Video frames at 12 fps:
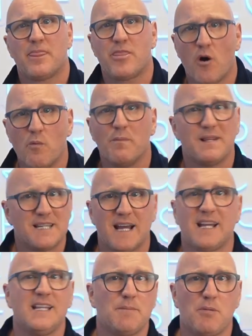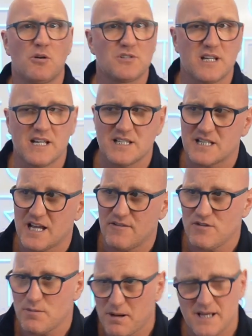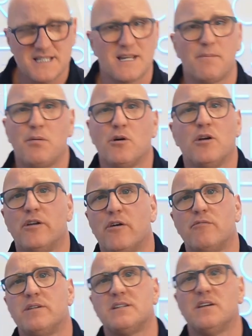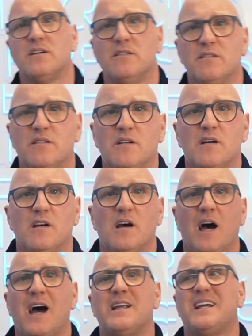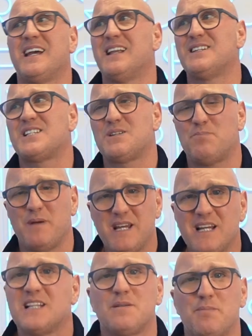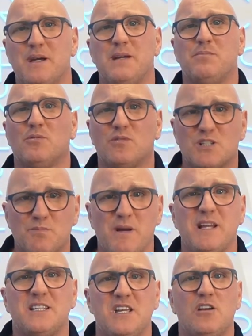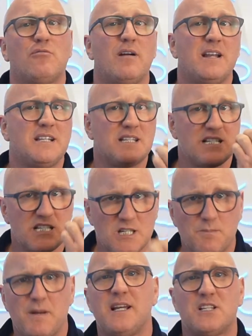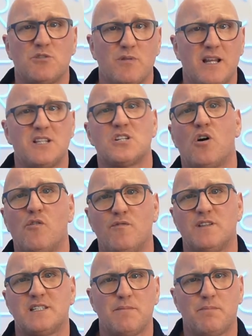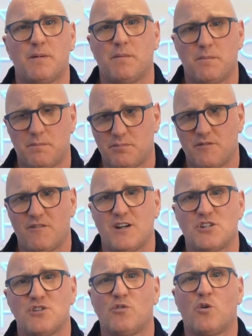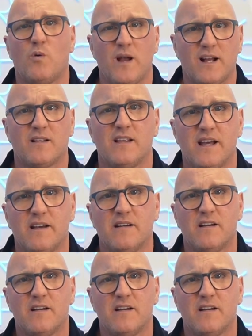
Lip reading: Don't be taking deposits if you pass that point of no return. And again, speak to people, speak to your creditors, speak to an insolvency professional quickly.